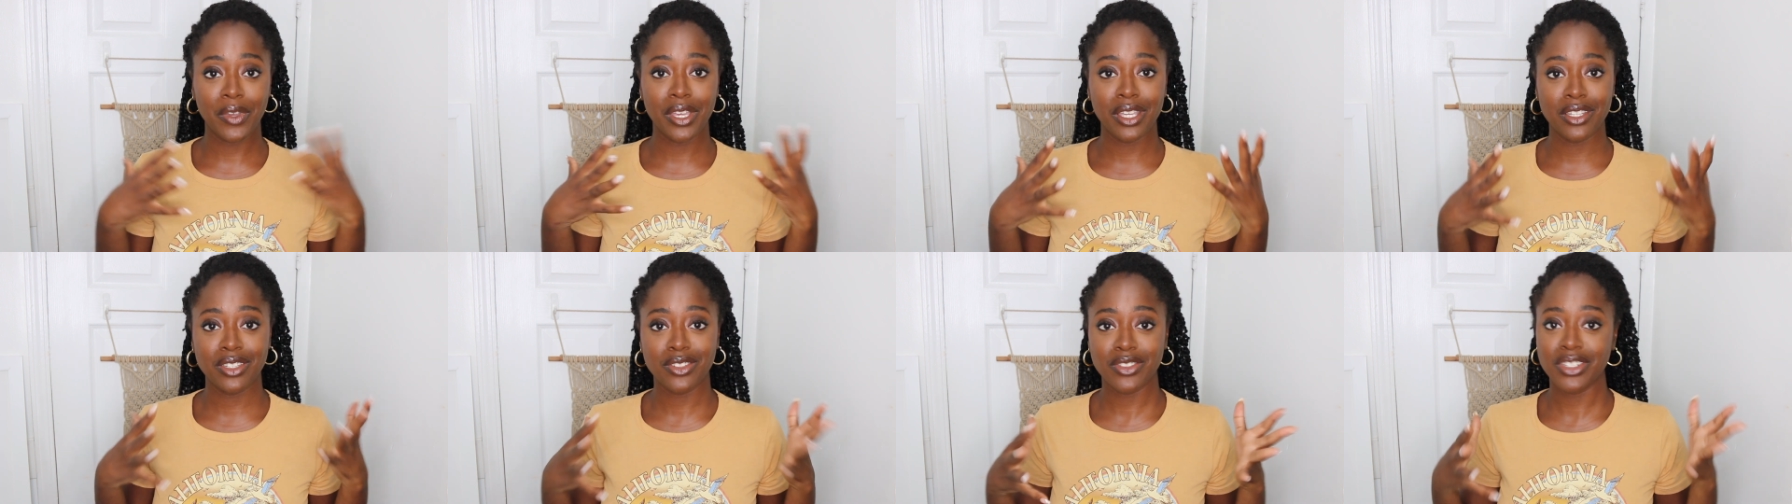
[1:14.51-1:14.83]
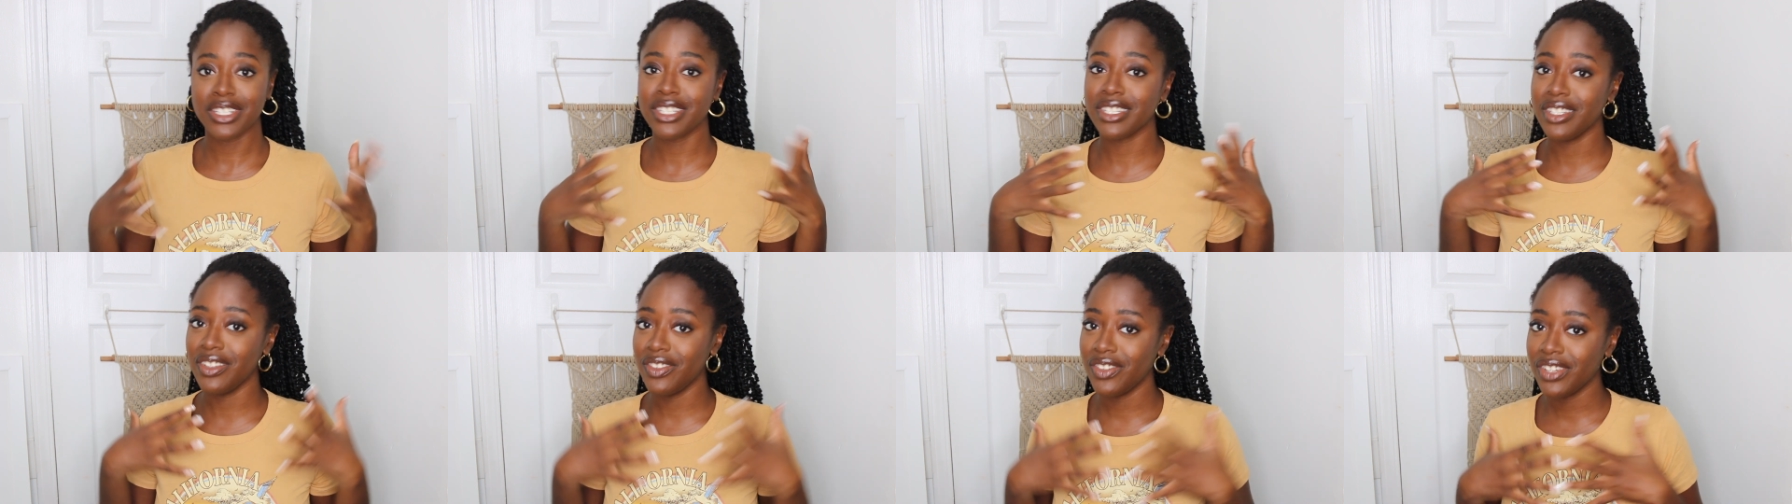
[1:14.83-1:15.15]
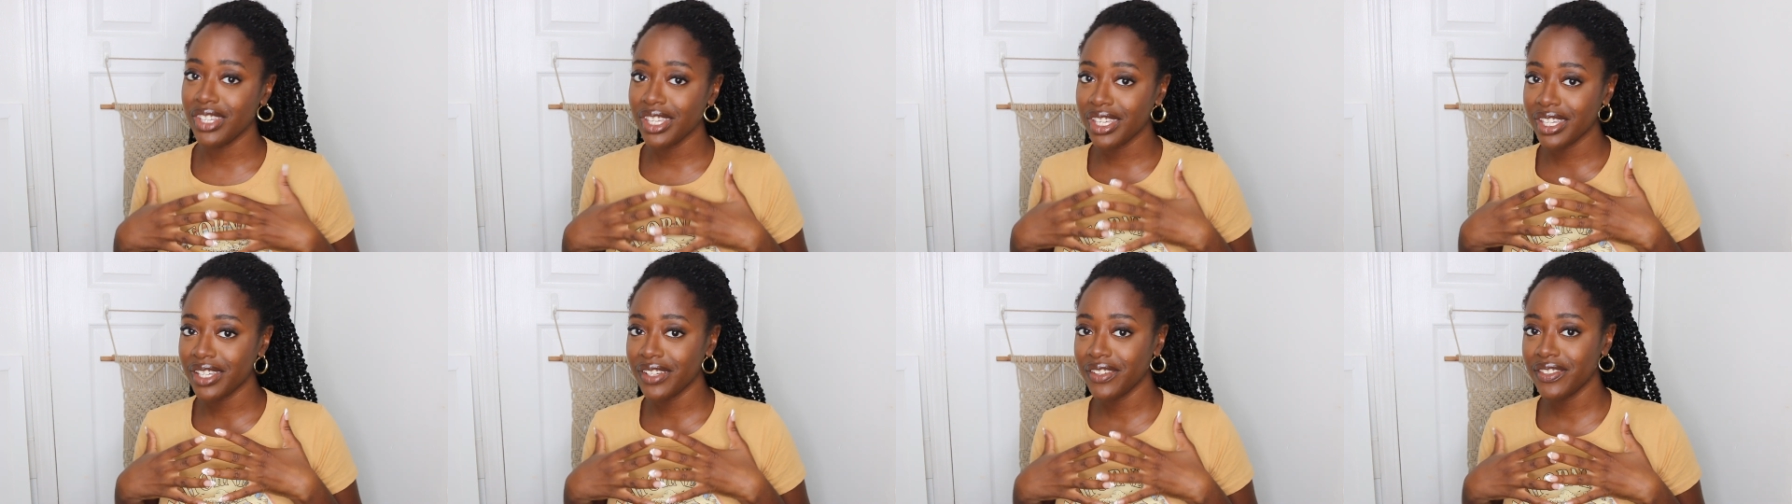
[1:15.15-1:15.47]
is
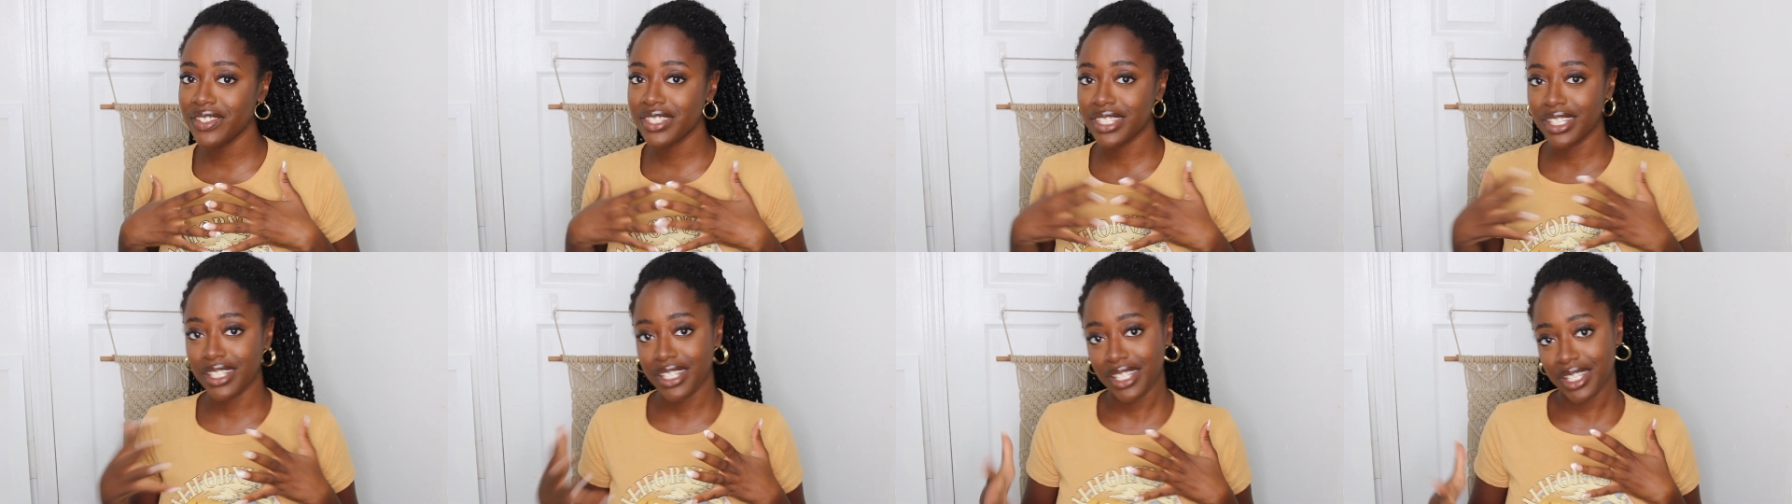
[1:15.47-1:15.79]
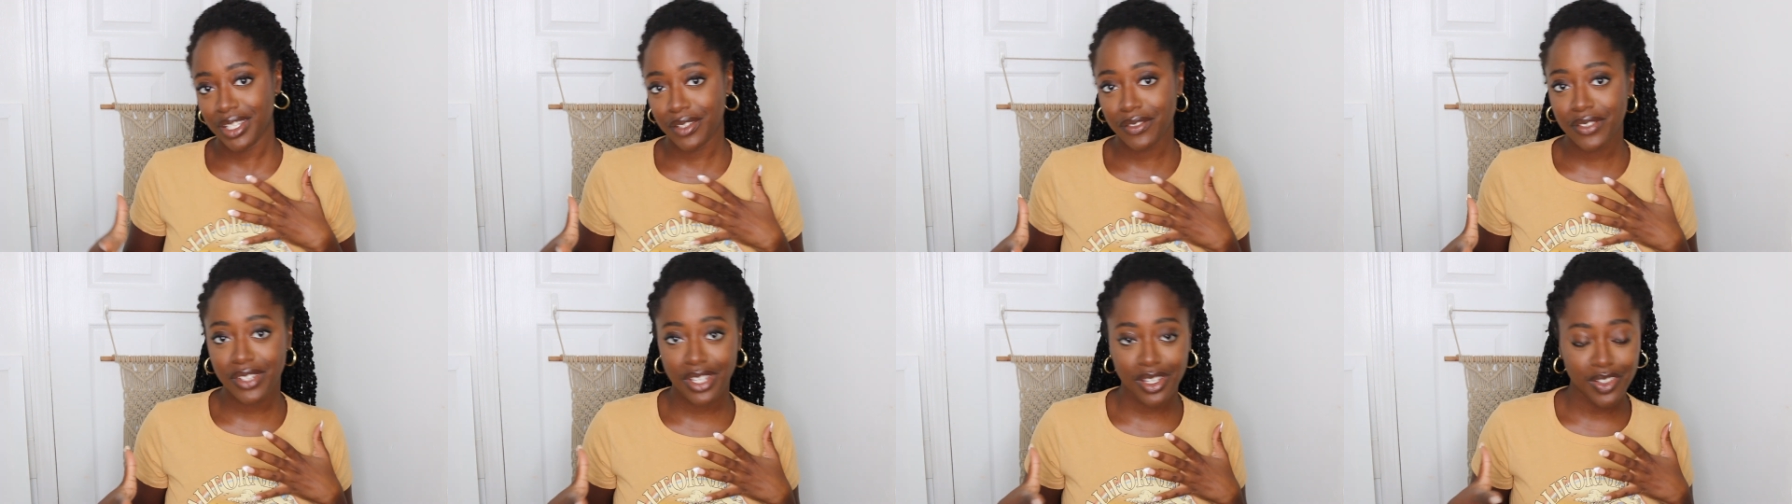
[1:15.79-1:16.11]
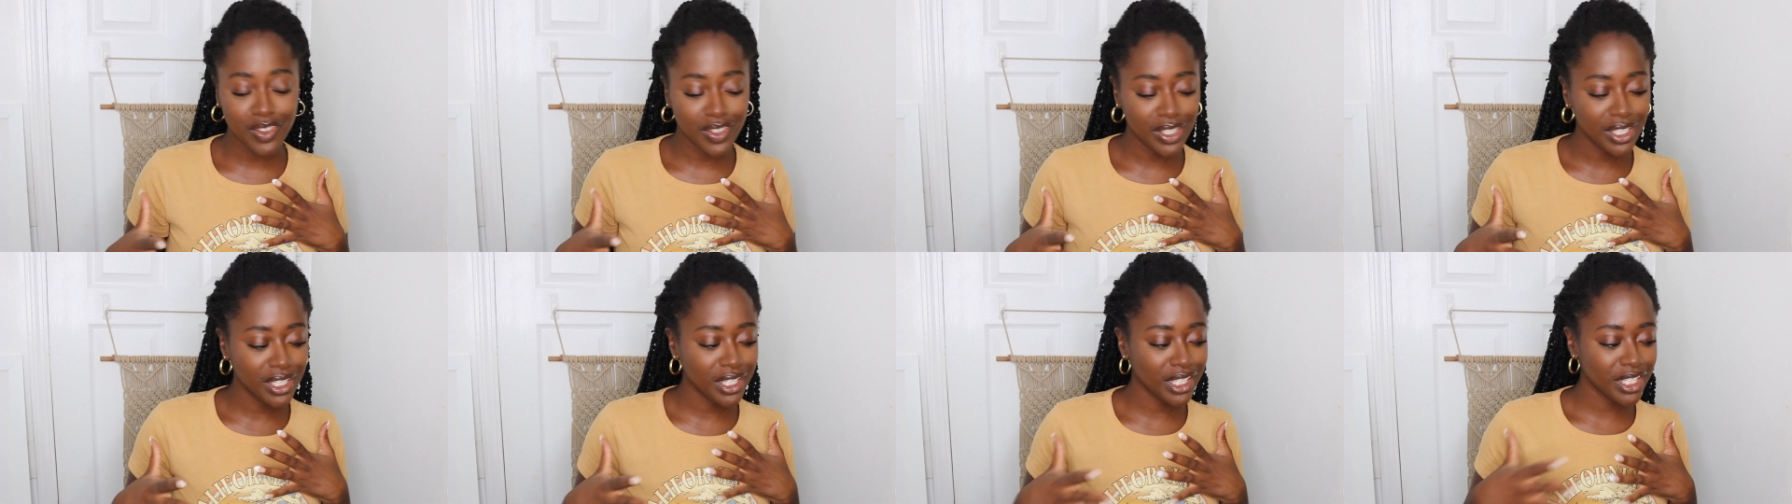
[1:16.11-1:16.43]
receiving gifts and gift
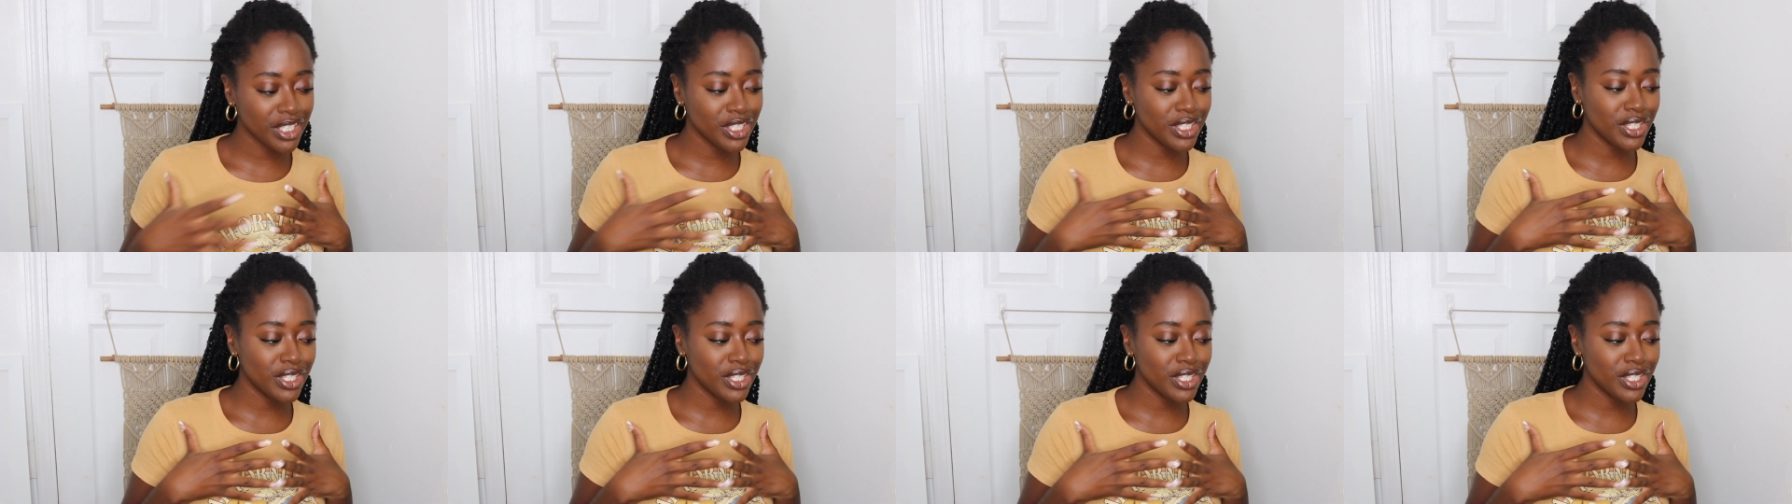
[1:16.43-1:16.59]
giving.